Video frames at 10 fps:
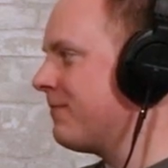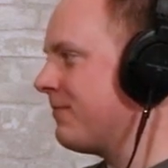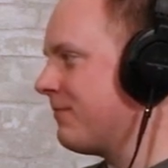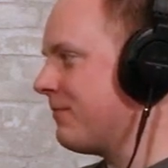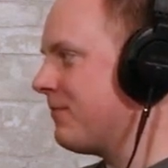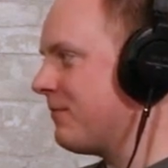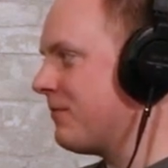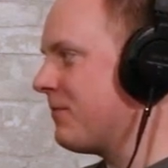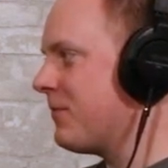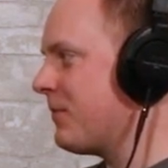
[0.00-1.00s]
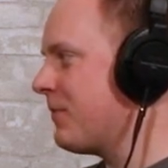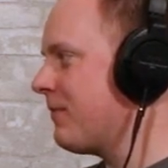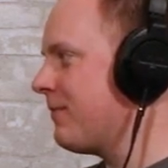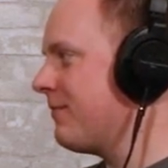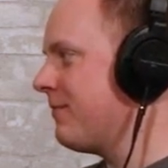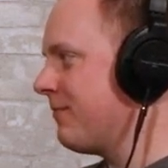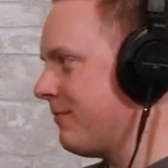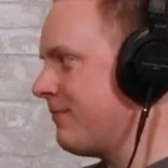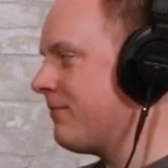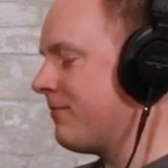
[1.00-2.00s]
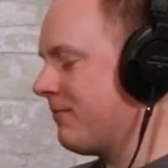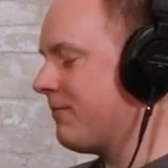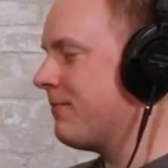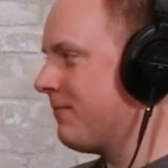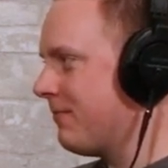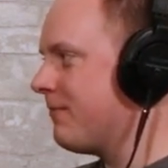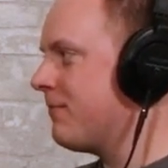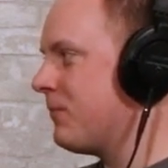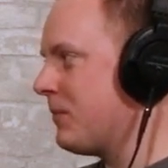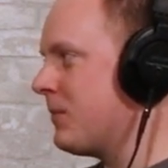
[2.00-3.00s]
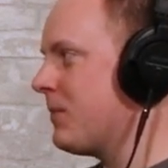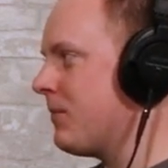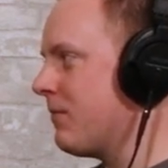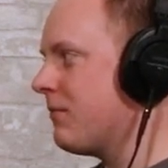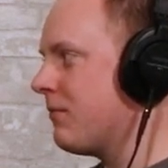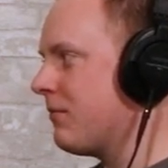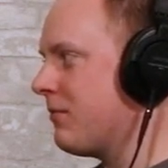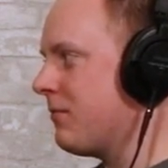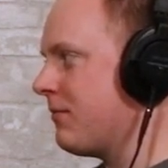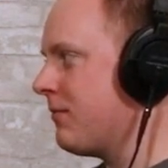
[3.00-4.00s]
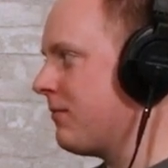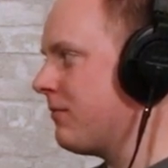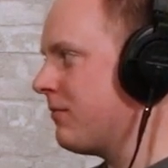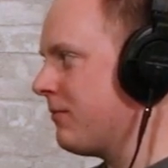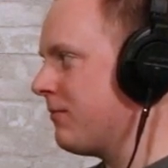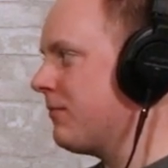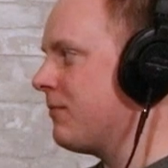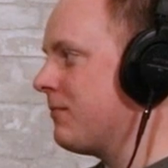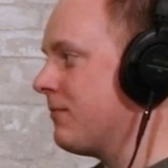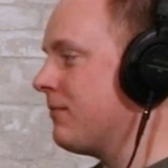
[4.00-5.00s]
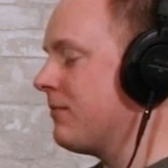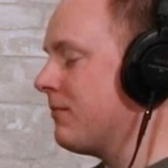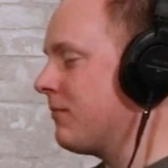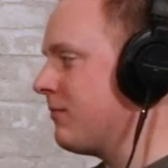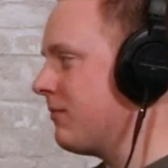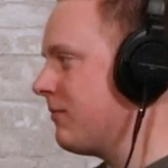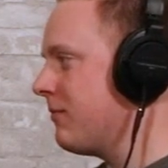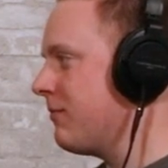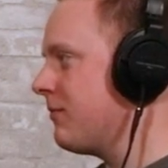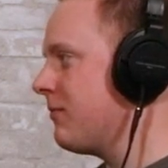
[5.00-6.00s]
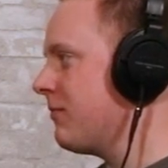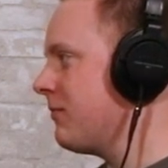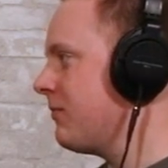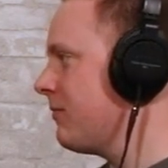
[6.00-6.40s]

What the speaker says: The person shown says nothing.